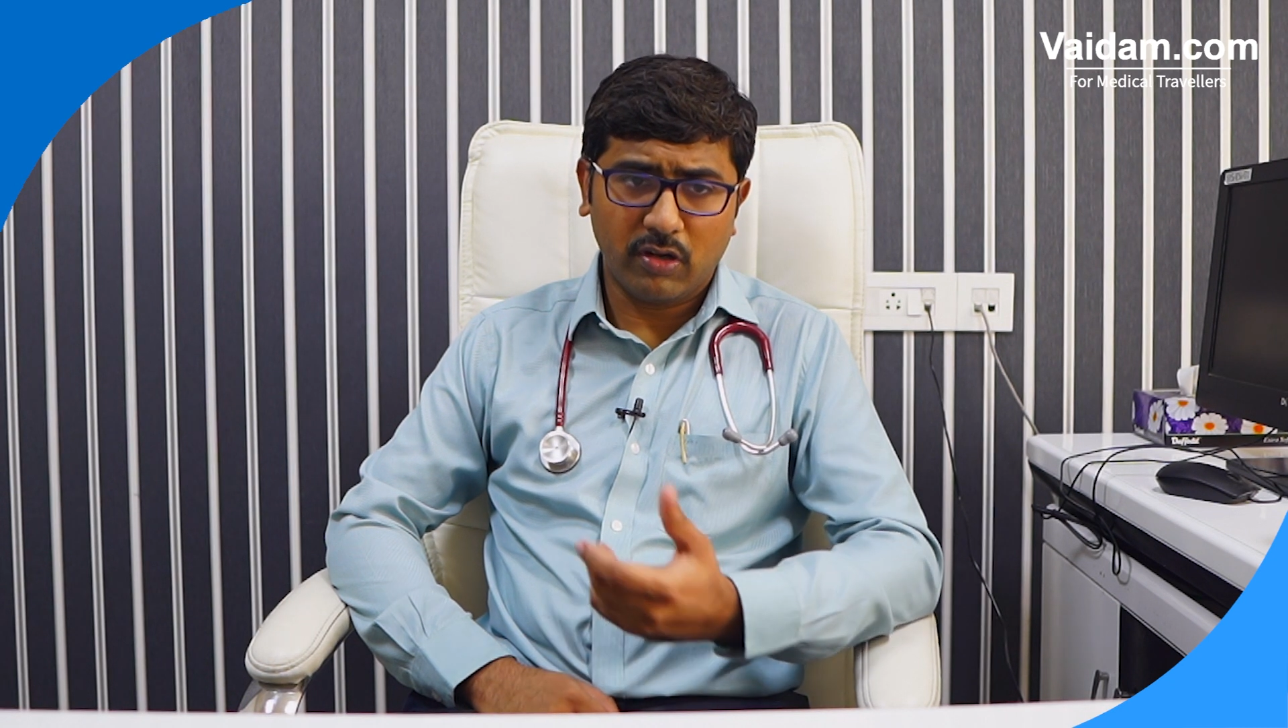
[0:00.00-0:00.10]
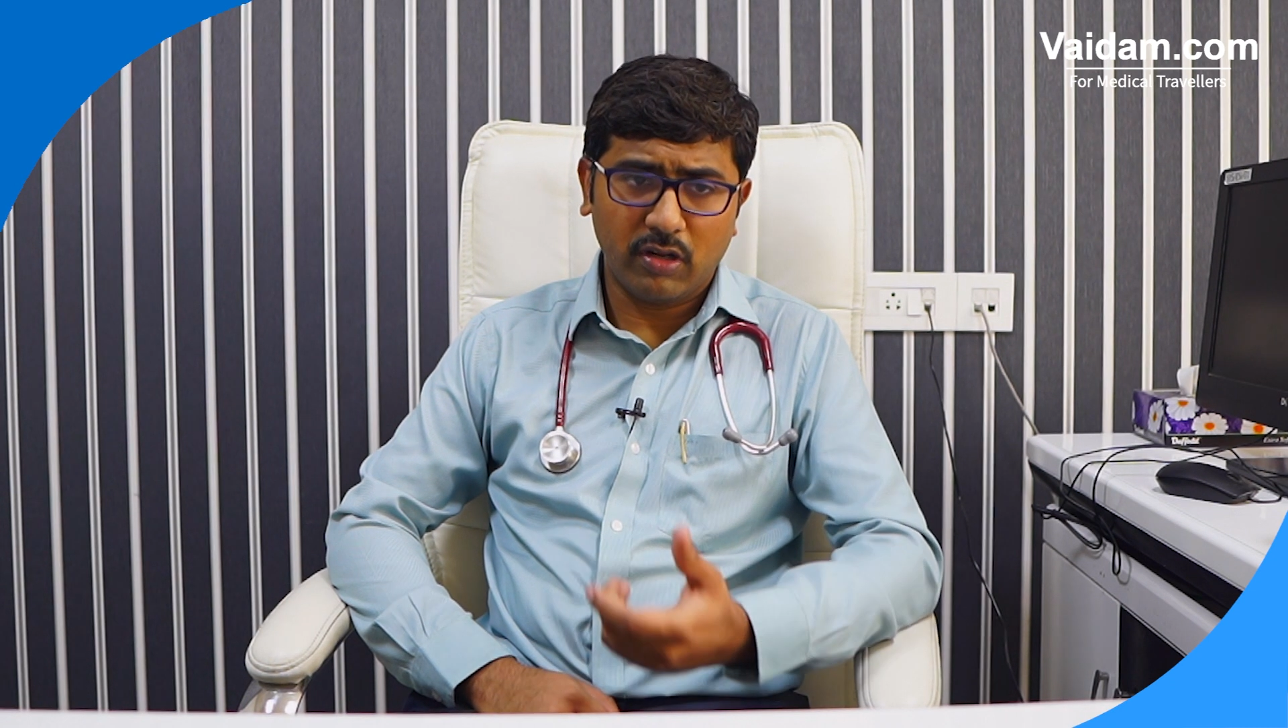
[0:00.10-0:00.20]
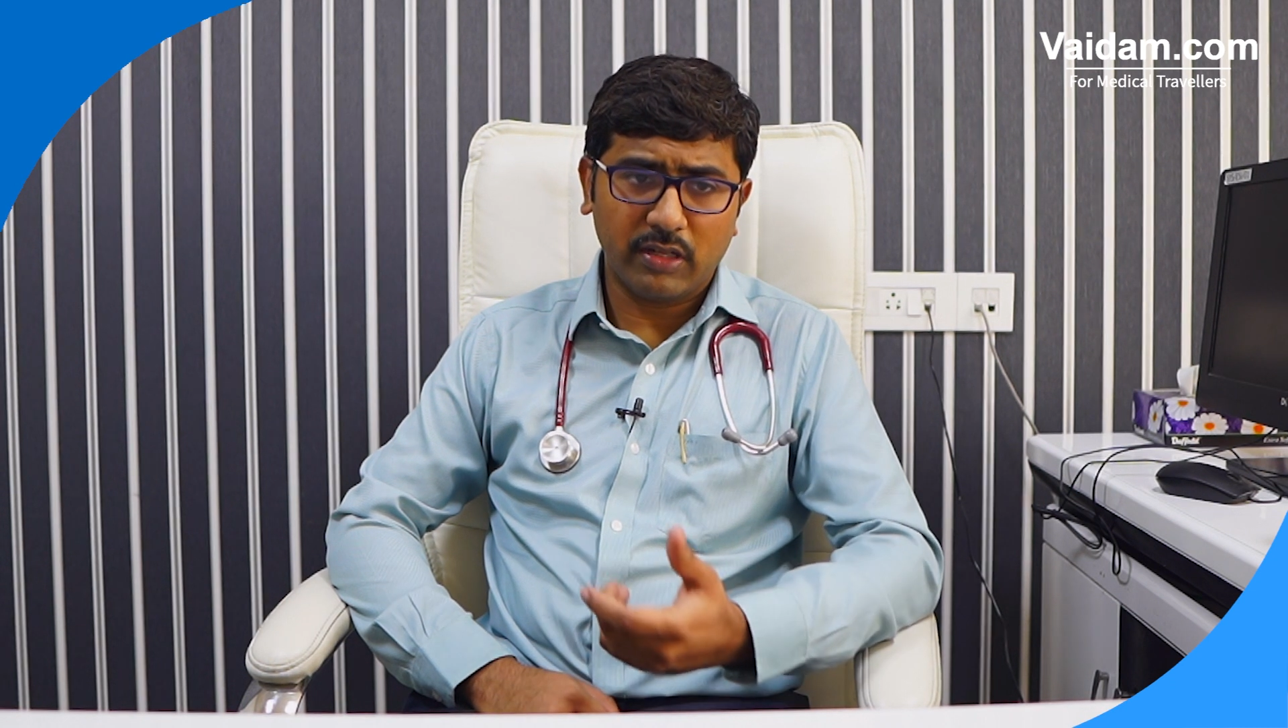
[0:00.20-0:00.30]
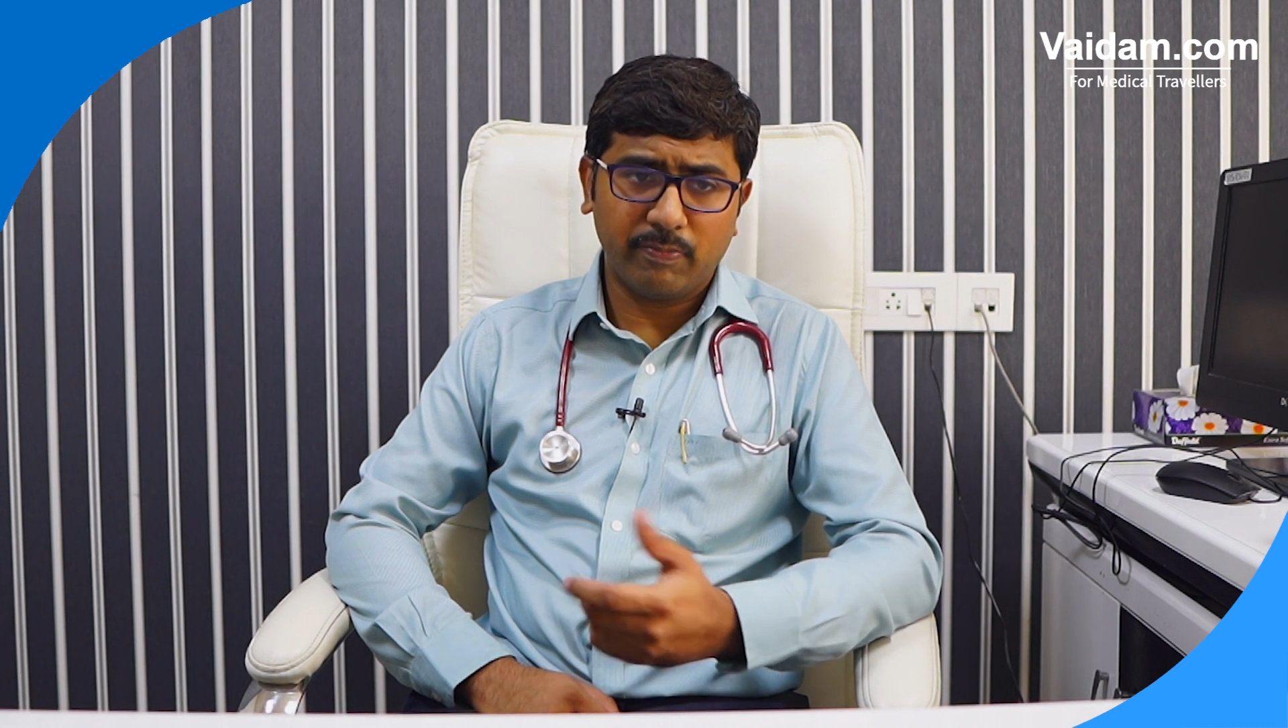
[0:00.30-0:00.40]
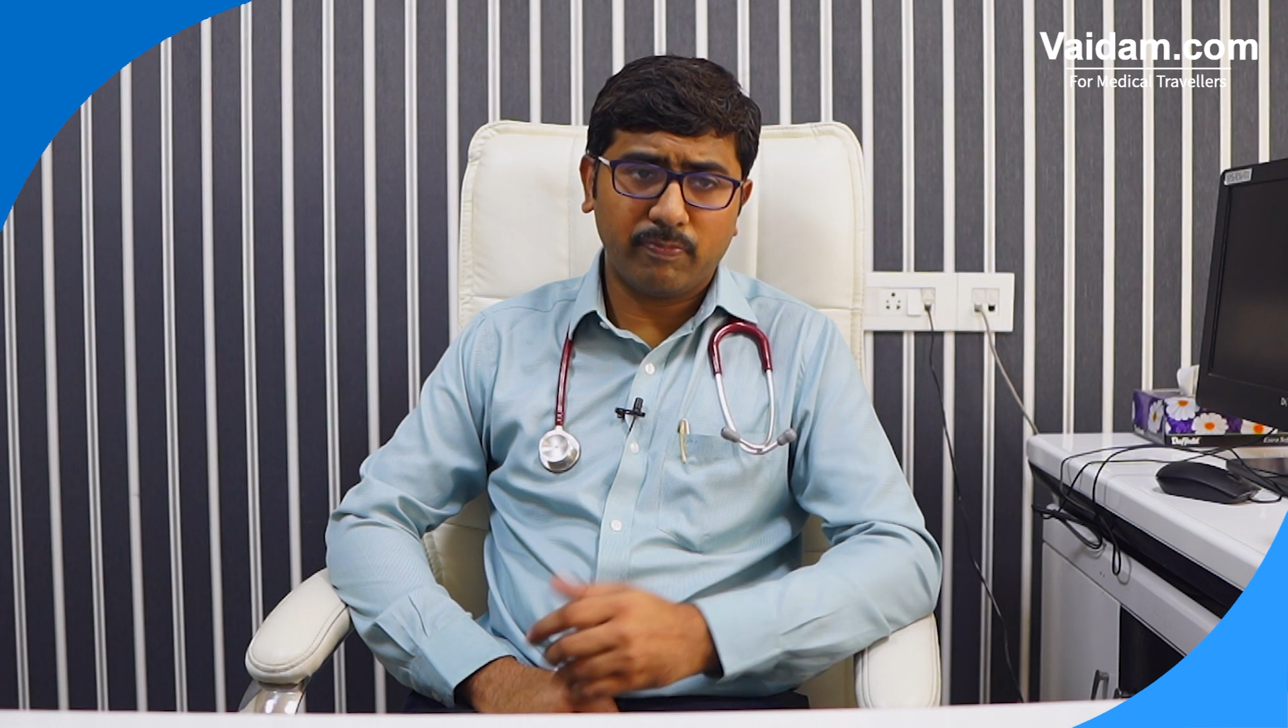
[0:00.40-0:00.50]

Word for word: all the